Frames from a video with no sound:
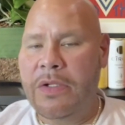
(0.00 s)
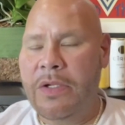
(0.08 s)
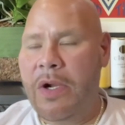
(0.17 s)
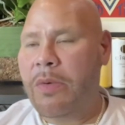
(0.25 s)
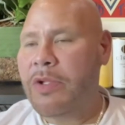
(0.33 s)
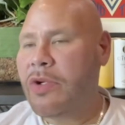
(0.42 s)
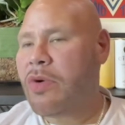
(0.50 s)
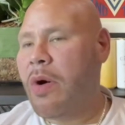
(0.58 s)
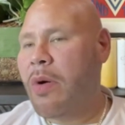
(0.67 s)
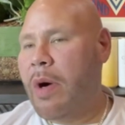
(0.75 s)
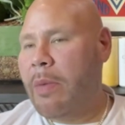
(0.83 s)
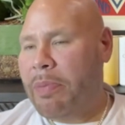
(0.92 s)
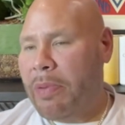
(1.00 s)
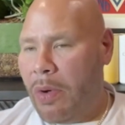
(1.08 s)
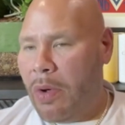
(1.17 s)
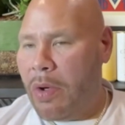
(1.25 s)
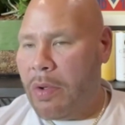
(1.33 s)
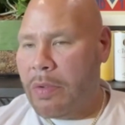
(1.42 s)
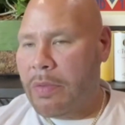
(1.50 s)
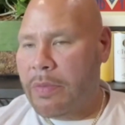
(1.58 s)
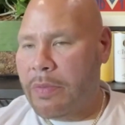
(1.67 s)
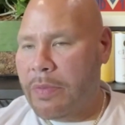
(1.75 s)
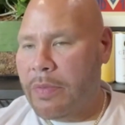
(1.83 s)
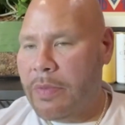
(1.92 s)
you know, when you grow up poor,
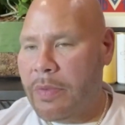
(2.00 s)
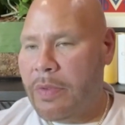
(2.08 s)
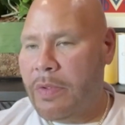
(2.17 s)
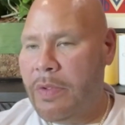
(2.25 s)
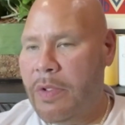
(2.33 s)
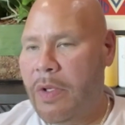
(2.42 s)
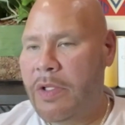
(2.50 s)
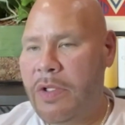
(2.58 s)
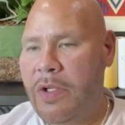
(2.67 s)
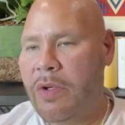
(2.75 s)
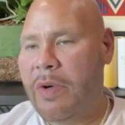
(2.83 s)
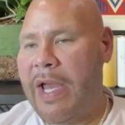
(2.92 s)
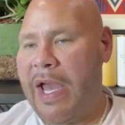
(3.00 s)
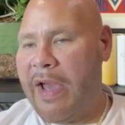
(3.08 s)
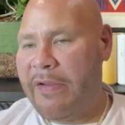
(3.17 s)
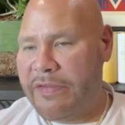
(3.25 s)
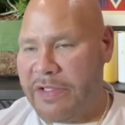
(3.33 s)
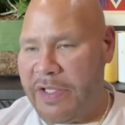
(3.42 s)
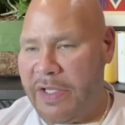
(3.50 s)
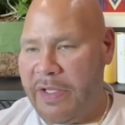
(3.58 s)
you know, and you don't have,